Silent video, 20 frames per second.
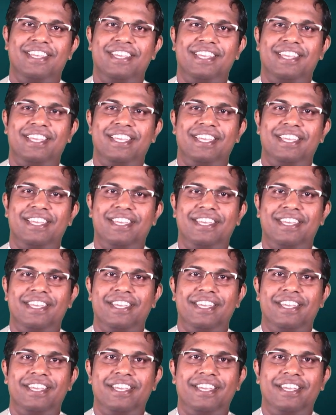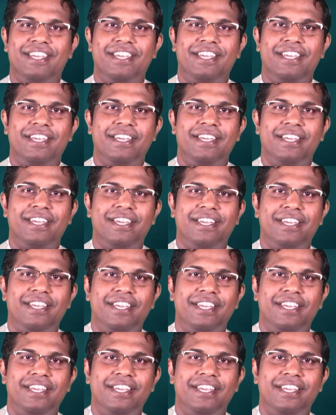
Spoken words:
No one is speaking in this clip.